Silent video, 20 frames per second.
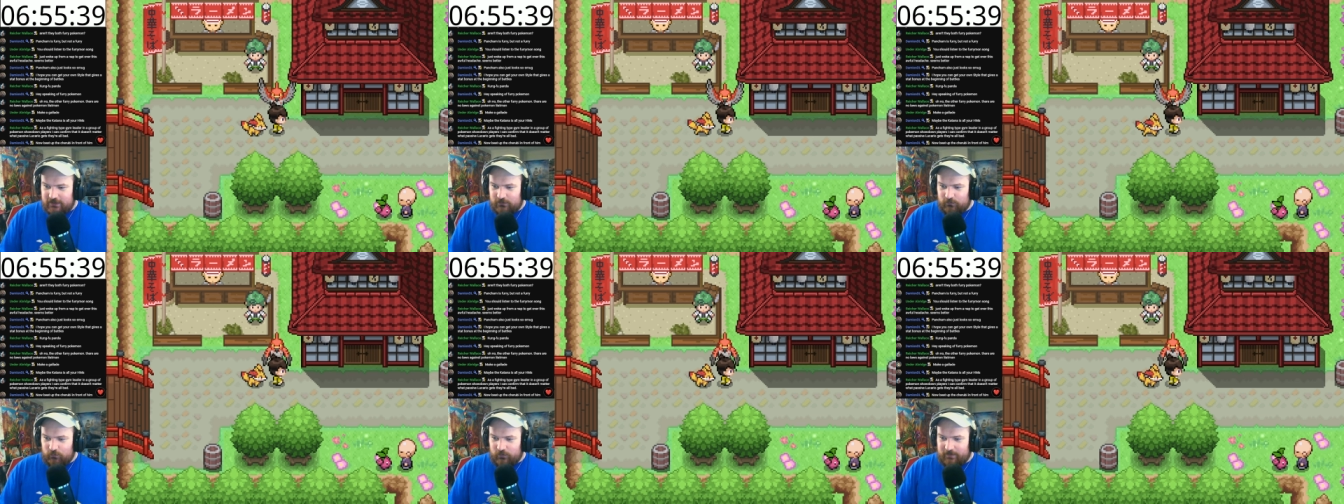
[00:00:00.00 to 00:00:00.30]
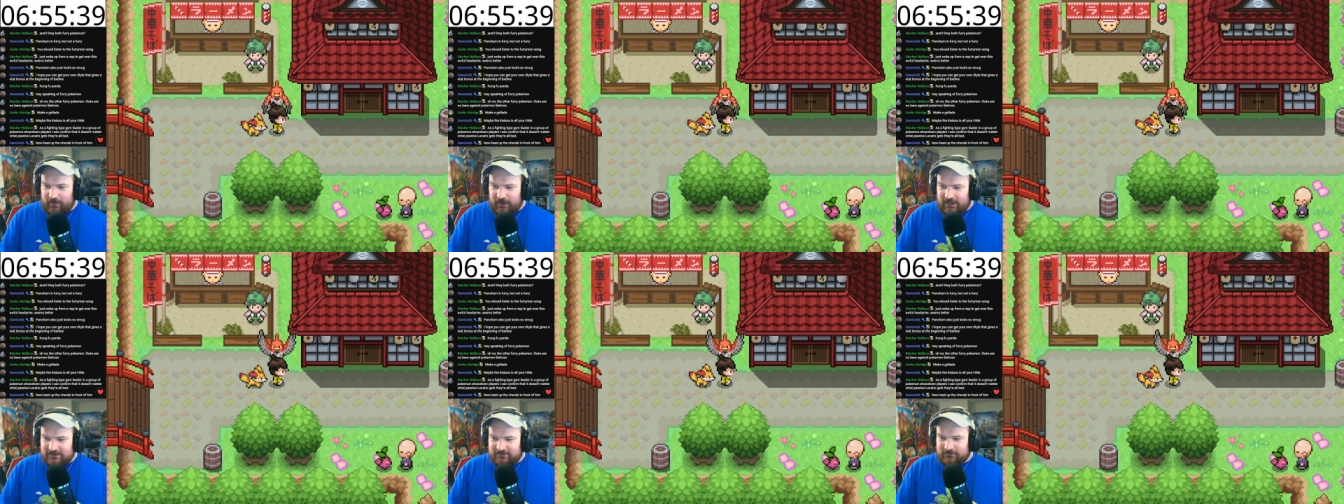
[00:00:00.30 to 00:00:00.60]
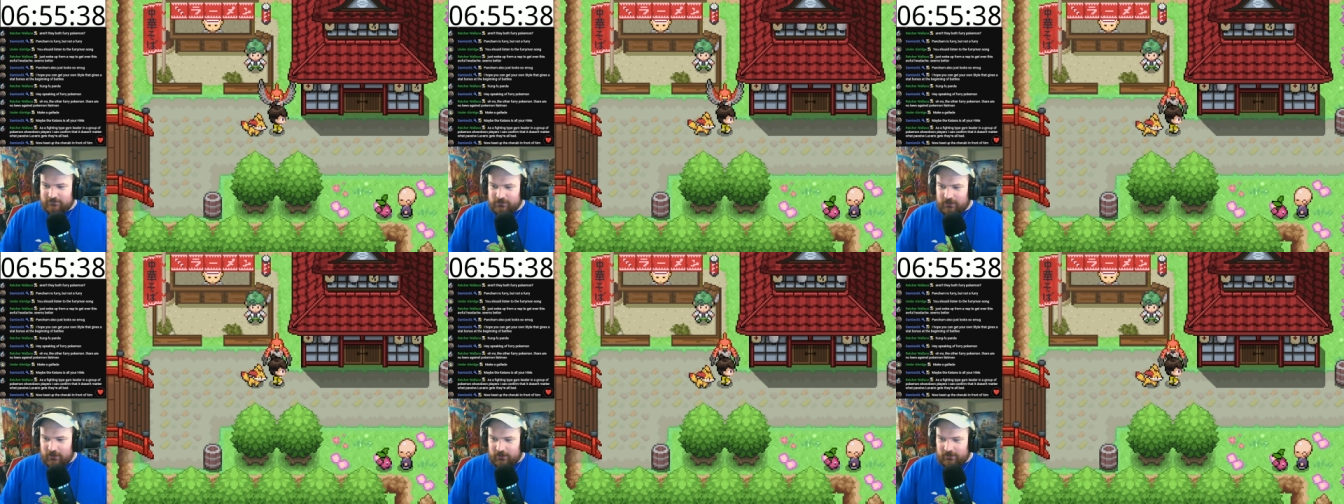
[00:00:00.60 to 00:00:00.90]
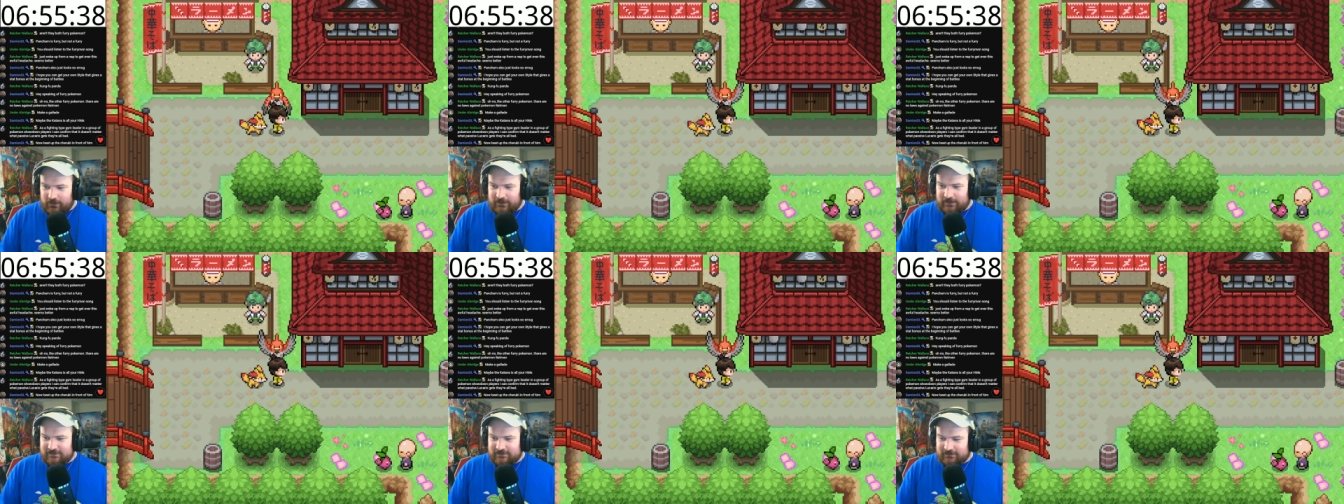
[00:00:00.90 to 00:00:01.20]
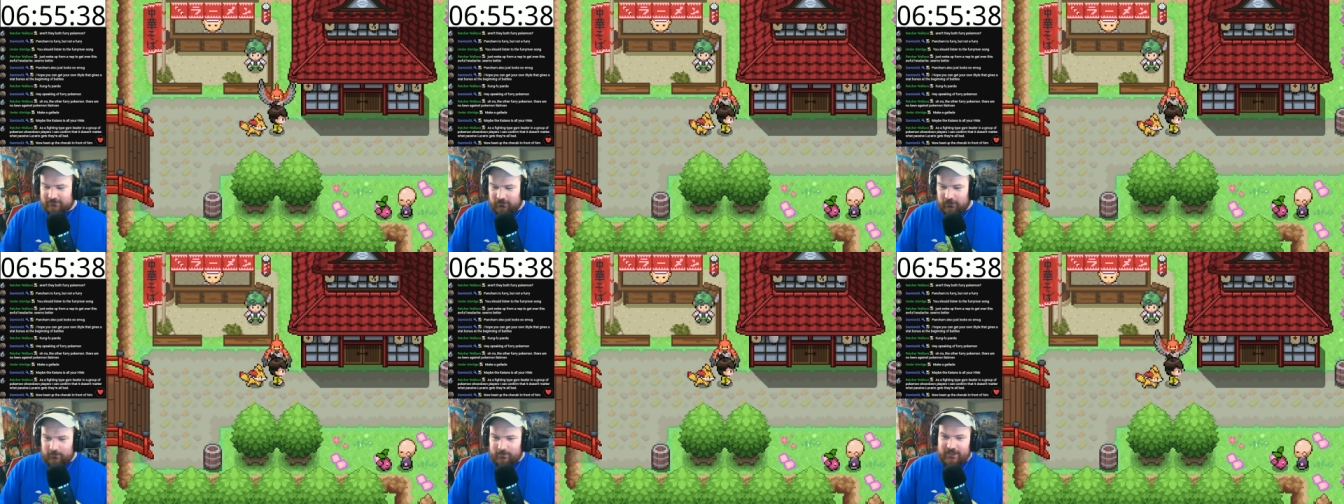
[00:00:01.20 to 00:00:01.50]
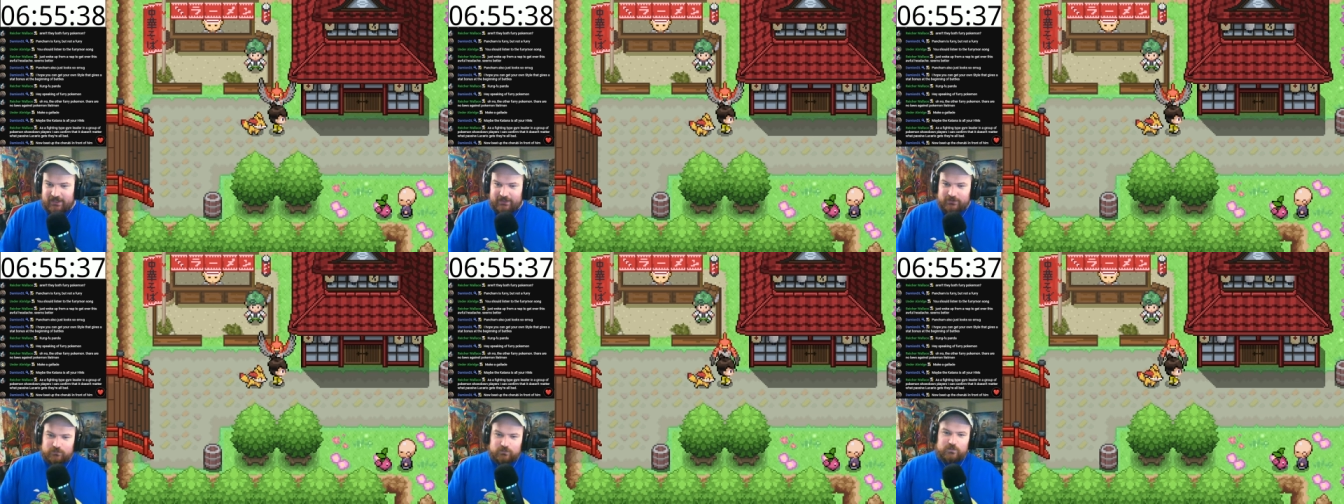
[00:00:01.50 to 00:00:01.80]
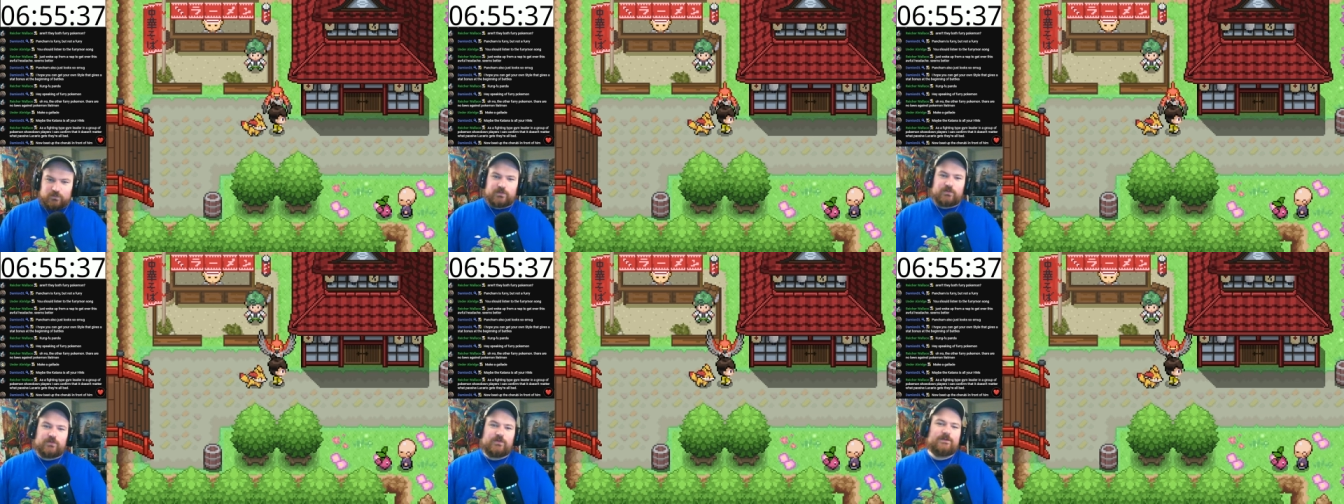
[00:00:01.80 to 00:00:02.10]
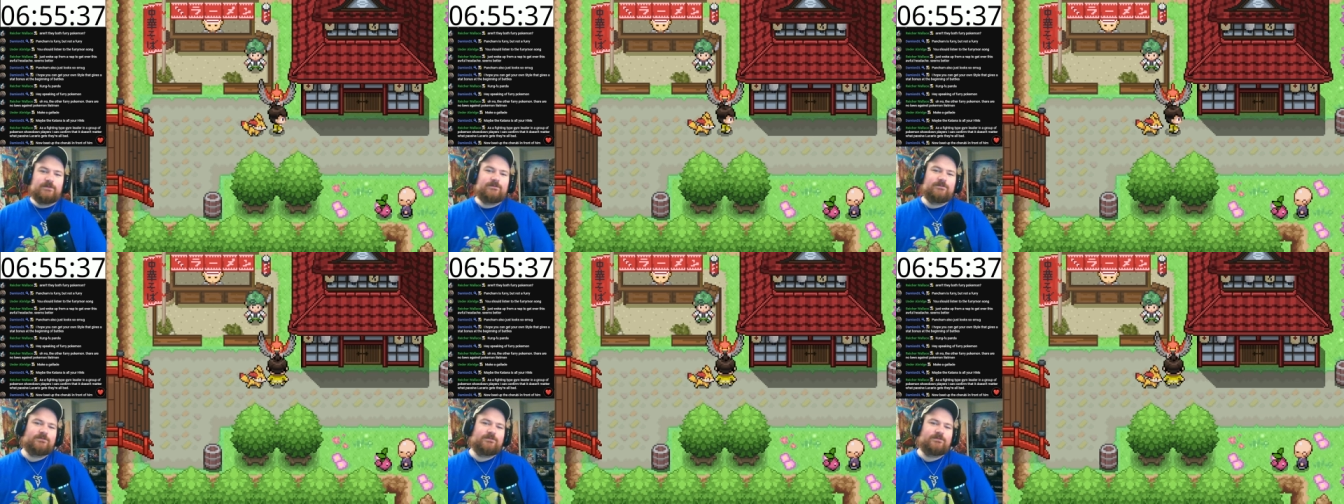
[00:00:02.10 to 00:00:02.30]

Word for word: what passive Lucario gets, they're all bad. Oof.